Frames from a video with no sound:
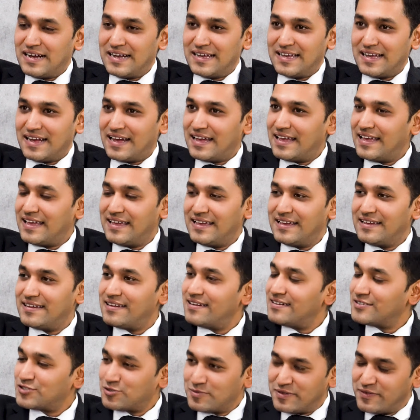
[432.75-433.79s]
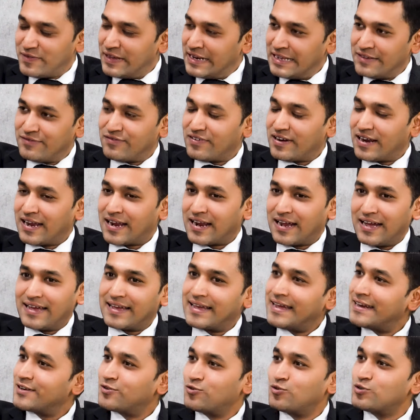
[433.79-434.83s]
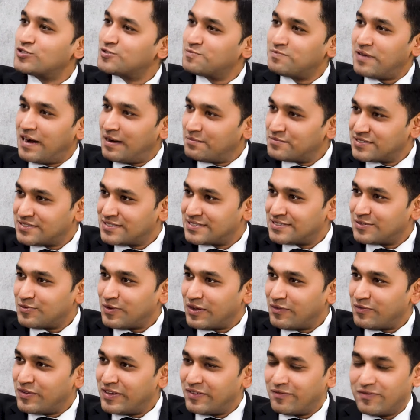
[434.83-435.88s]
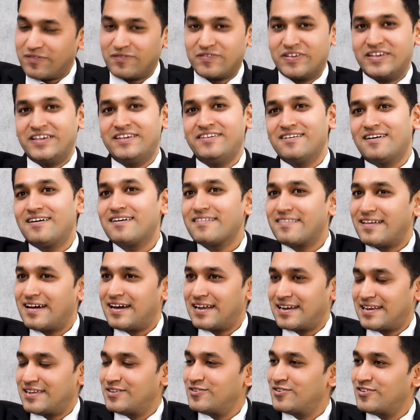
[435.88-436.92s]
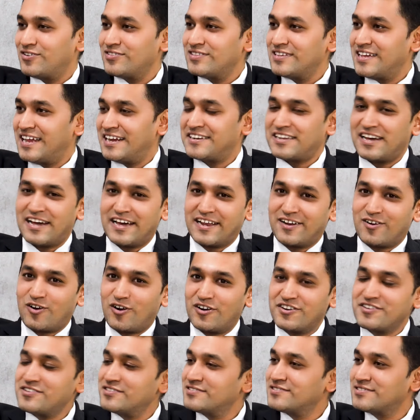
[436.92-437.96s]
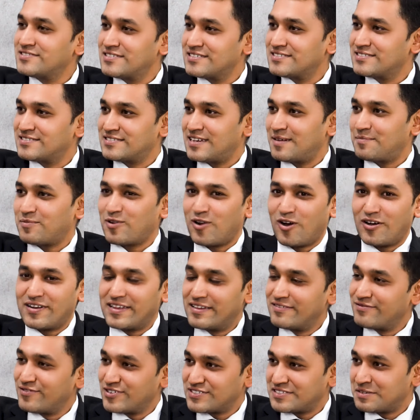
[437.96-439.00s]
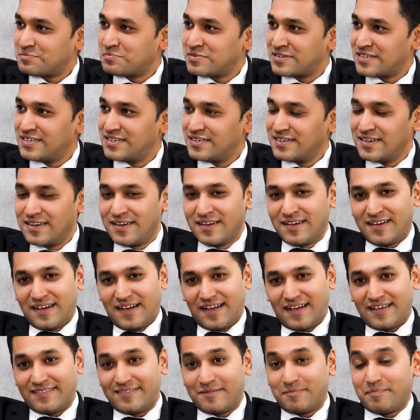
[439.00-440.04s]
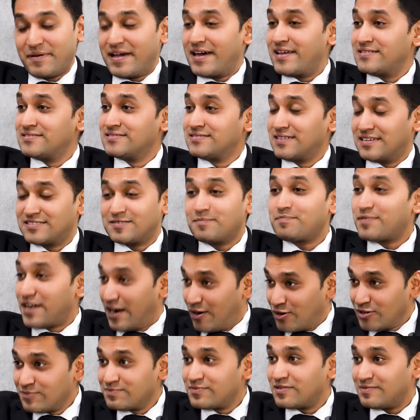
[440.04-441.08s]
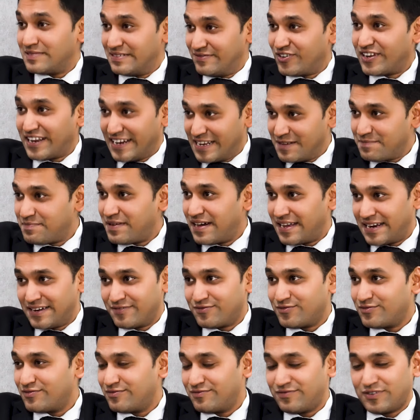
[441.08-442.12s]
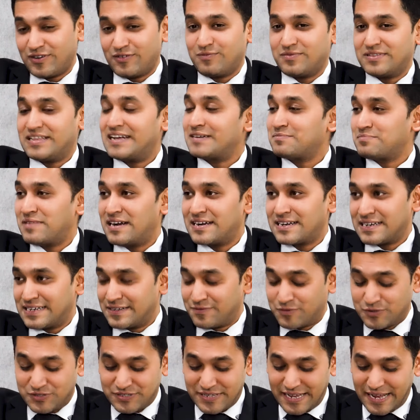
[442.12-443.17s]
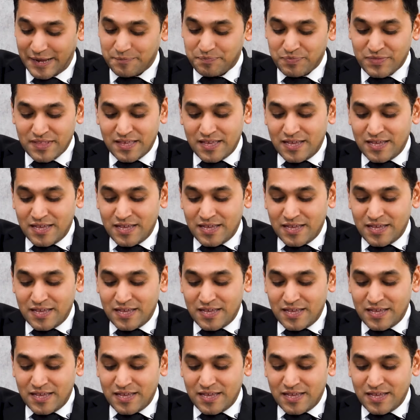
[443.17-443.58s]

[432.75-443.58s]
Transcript: I, to be very frank, I get goosebumps when we hear that. You know, the entire audience is applauding for somebody, and the parents, it's a proud moment for any parent, for that matter, I would say.